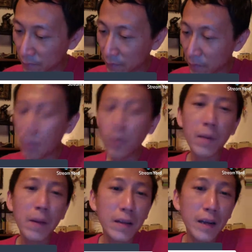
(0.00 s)
But what
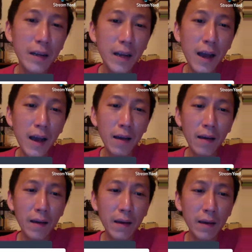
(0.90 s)
about the other
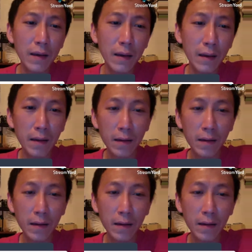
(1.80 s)
guy?